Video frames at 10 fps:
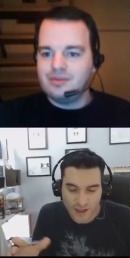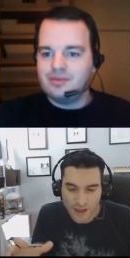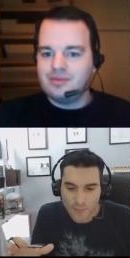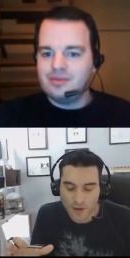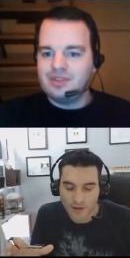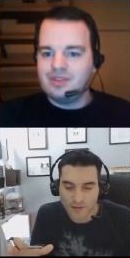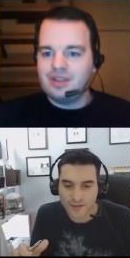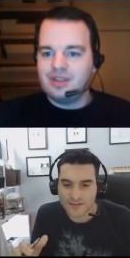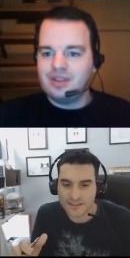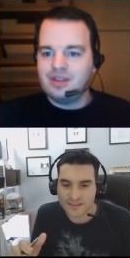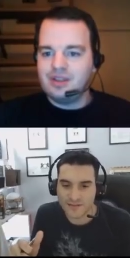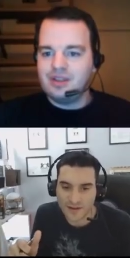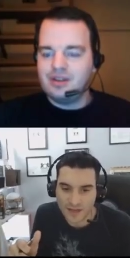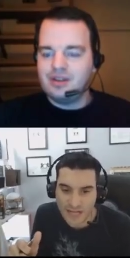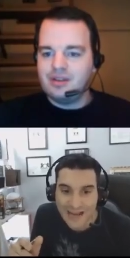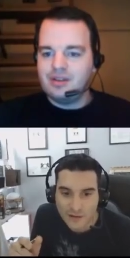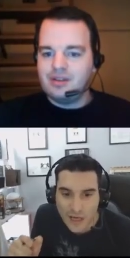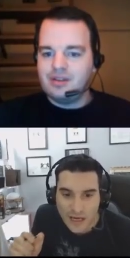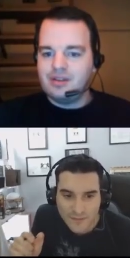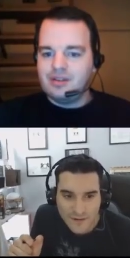Speaker 1: But okay. this is a very anti. I
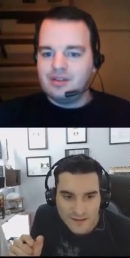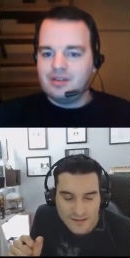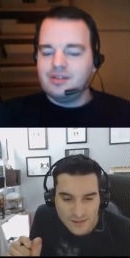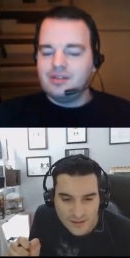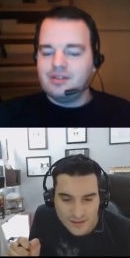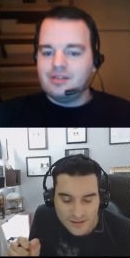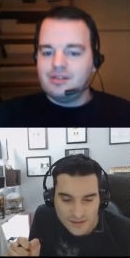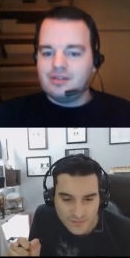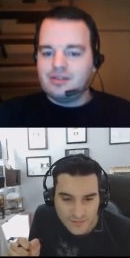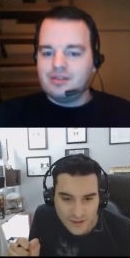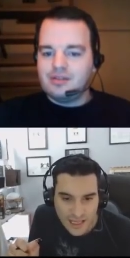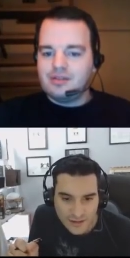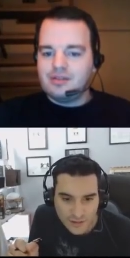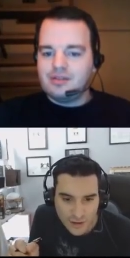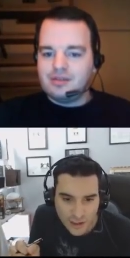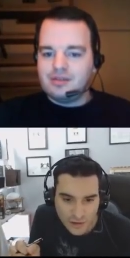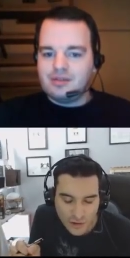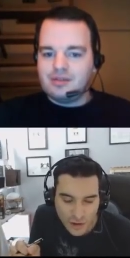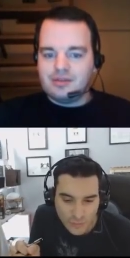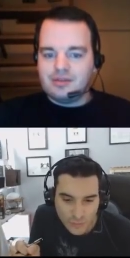think this this is a very
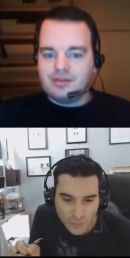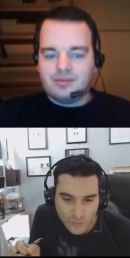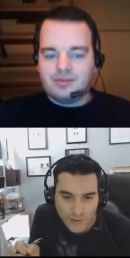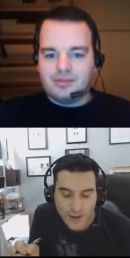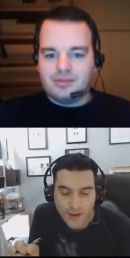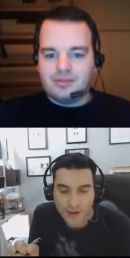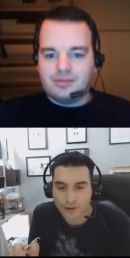anti-Iran move. You know,